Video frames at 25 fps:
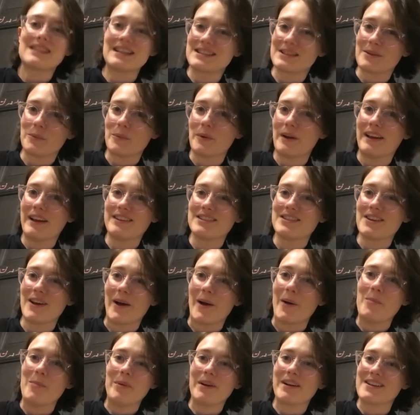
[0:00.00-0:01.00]
It's a weird
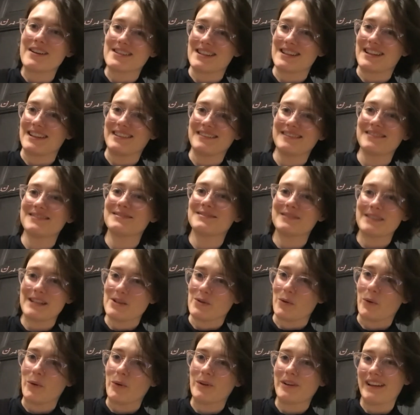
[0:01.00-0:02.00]
term because it
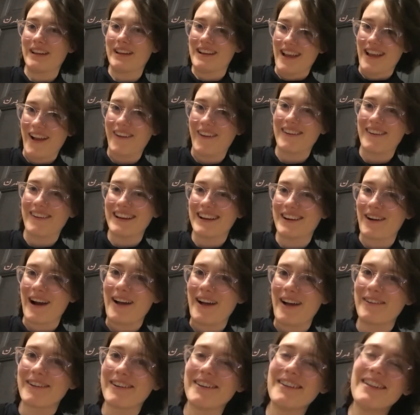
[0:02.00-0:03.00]
is all inherently
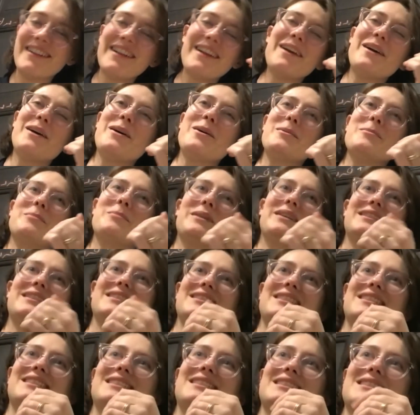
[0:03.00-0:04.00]
graphical, but
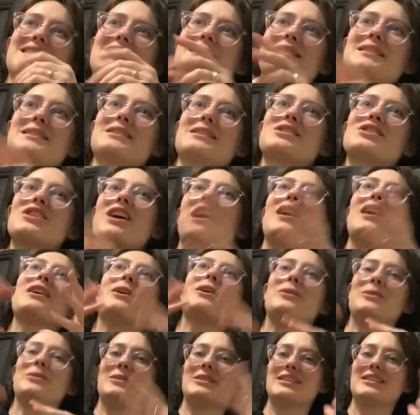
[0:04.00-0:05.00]
the
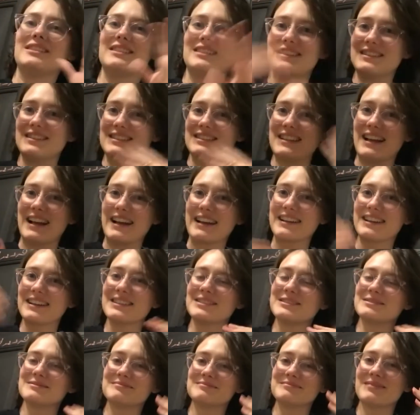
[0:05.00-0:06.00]
charcoal like
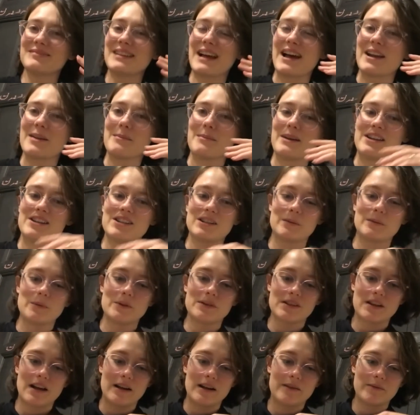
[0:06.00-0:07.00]
animation
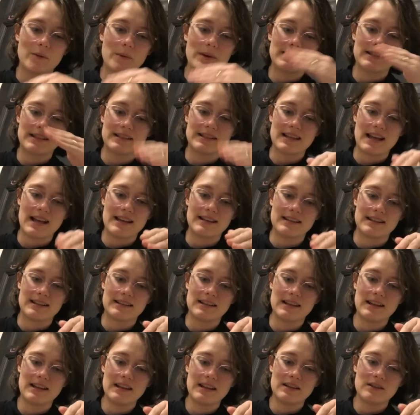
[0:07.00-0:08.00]
was kind of always
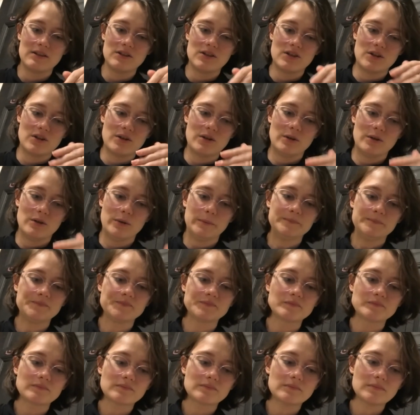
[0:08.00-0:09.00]
intended to
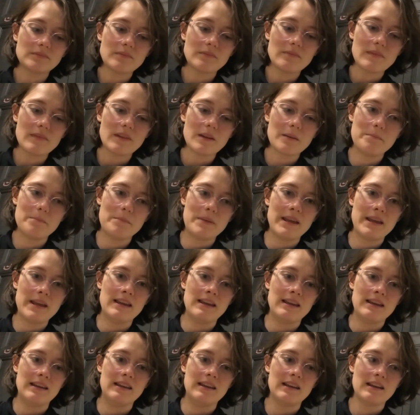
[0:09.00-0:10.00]

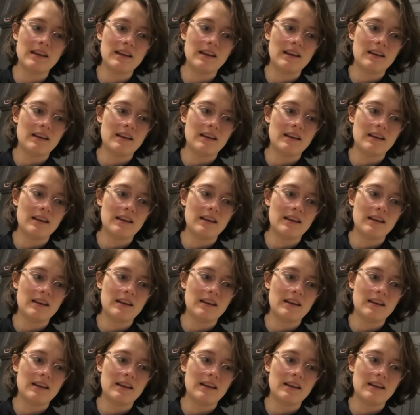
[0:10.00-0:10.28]
be